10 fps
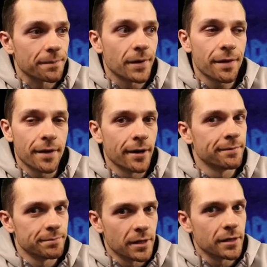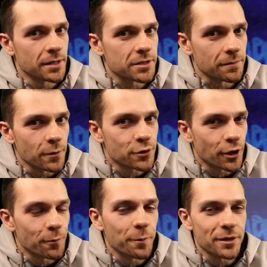And then in the distant
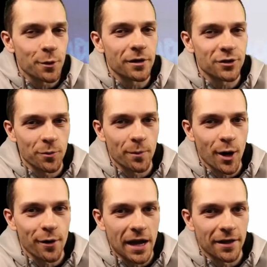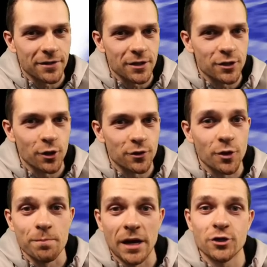future, we'll be doing Super Mario Galaxy two. So
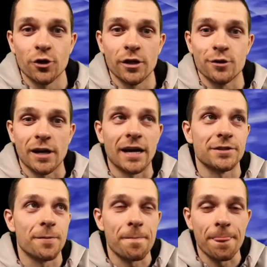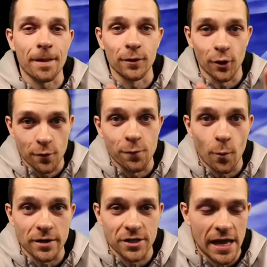make sure that you guys look
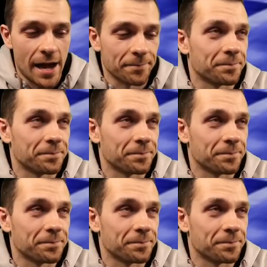forward to that.